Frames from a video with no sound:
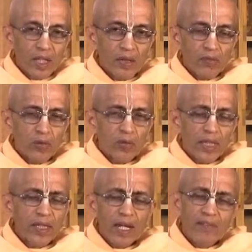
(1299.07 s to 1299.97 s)
If you
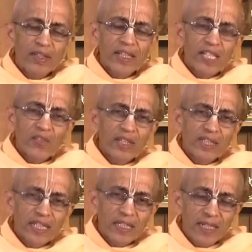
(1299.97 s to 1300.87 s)
think everything is
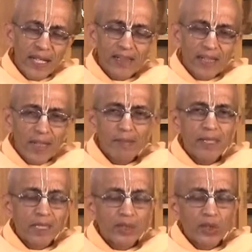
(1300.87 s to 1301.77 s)
finished at death, let
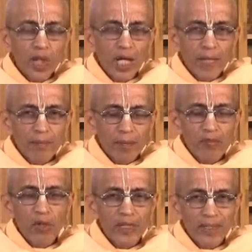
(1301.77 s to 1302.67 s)
me enjoy
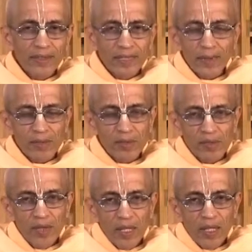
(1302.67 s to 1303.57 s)
before death comes,
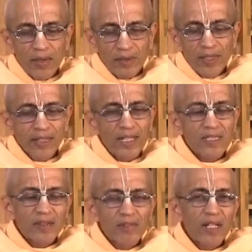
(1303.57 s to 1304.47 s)
then
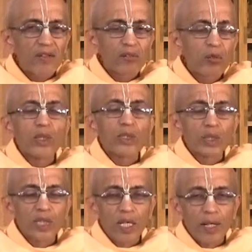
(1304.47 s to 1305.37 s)
that's a very
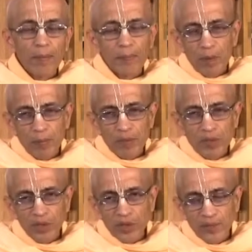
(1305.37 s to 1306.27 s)
foolish uh,
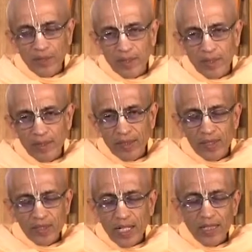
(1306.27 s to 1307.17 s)
proposition.
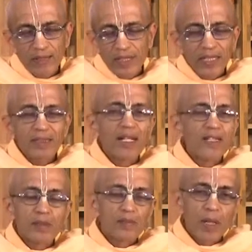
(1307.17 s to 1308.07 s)
That's not a very
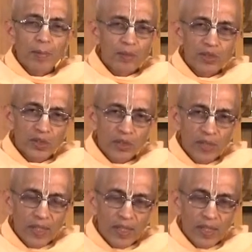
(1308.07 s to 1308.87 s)
intelligent proposition.